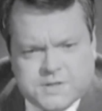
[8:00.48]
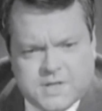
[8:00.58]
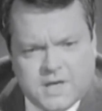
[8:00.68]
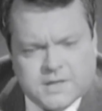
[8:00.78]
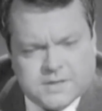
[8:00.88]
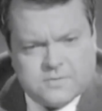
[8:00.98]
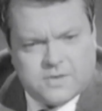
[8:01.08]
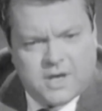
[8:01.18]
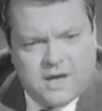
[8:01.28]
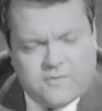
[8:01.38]
things that
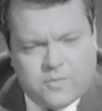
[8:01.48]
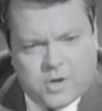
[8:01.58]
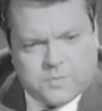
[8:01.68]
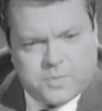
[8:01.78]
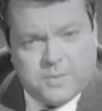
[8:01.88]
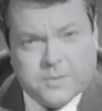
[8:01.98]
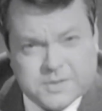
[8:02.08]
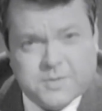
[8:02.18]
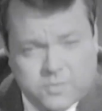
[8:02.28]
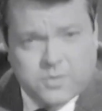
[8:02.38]
we have about people. As
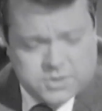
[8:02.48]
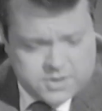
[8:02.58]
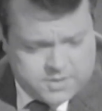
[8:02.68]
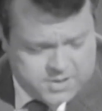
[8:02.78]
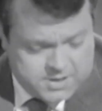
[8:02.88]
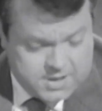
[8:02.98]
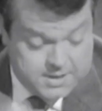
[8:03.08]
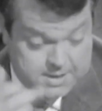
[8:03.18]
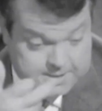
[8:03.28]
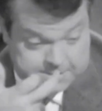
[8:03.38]
a matter, we were talking about that
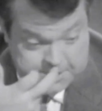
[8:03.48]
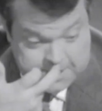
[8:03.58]
at lunch.